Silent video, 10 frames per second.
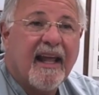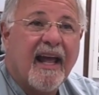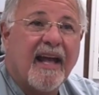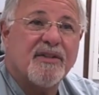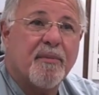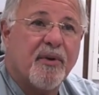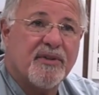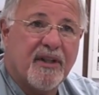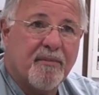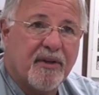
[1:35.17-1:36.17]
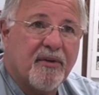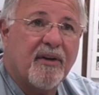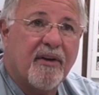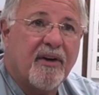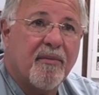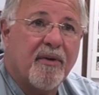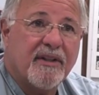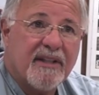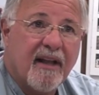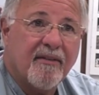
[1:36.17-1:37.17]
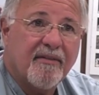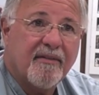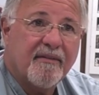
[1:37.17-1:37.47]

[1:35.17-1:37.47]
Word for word: as opposed to the pituitary tumor itself.